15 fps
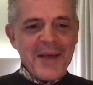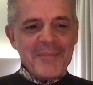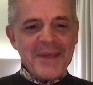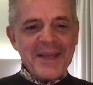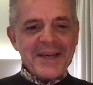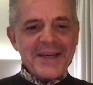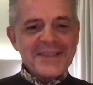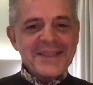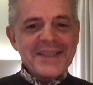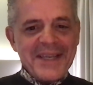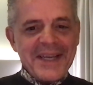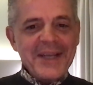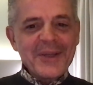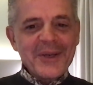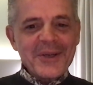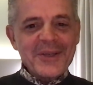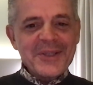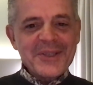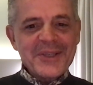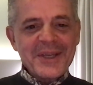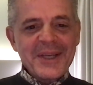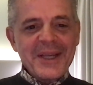because the
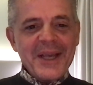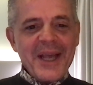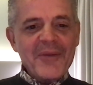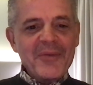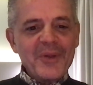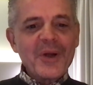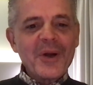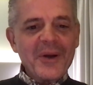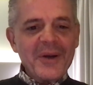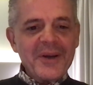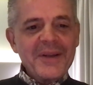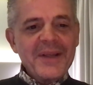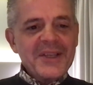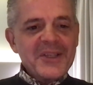dealers have learned.